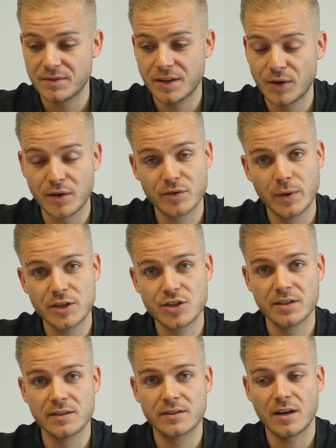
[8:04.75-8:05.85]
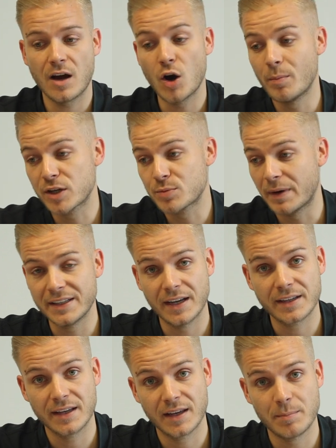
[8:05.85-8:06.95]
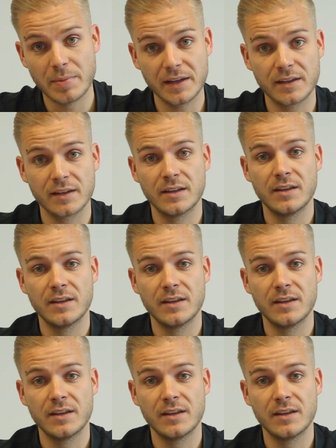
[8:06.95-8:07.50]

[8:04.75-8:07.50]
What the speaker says: a lot of questions, how much money I can get back,